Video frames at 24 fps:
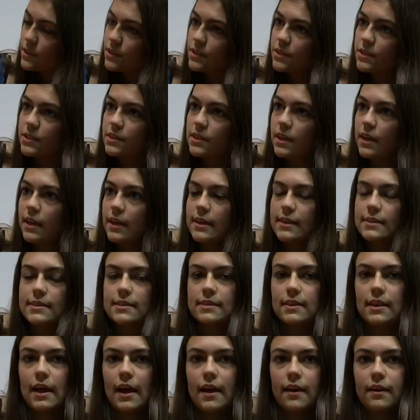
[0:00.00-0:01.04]
She
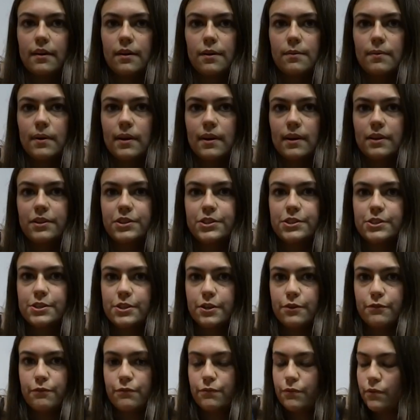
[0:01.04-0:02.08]
is likable and
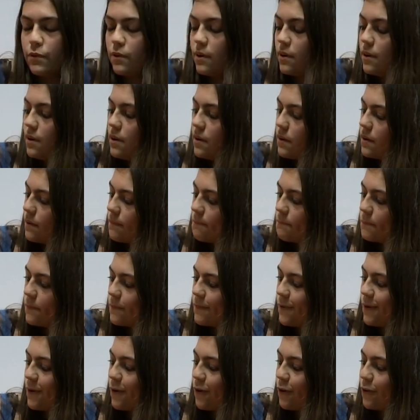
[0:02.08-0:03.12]
cheerful.
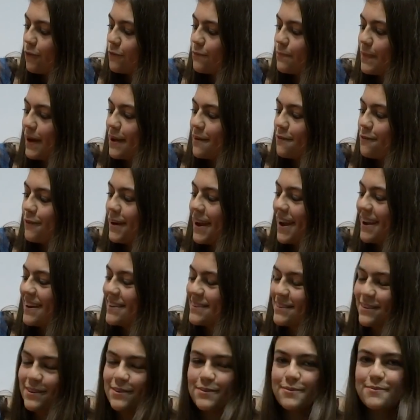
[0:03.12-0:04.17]
All of my
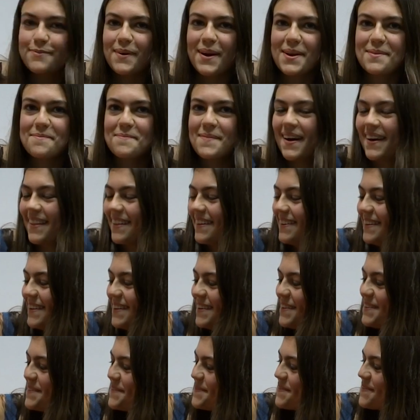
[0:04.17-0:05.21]
friends love my mother.
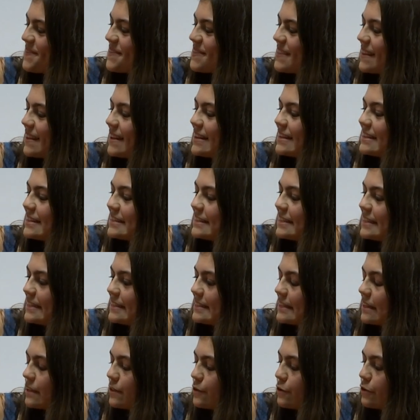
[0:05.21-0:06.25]

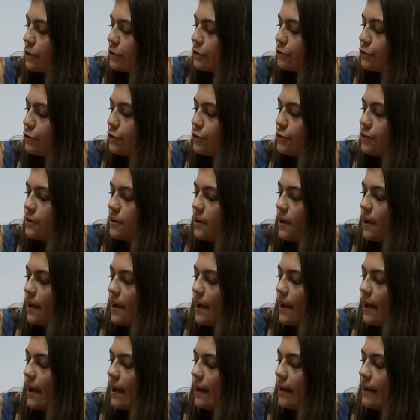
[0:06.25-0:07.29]
She's a doctor
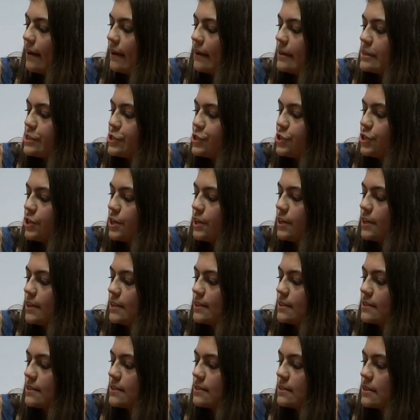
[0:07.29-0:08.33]
and
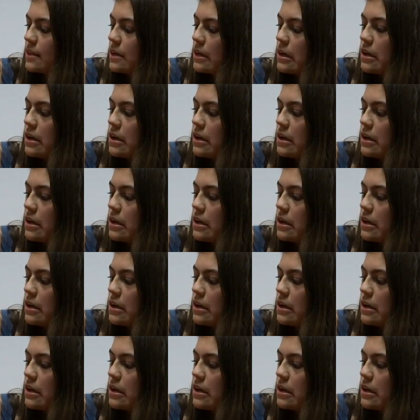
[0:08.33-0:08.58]
she's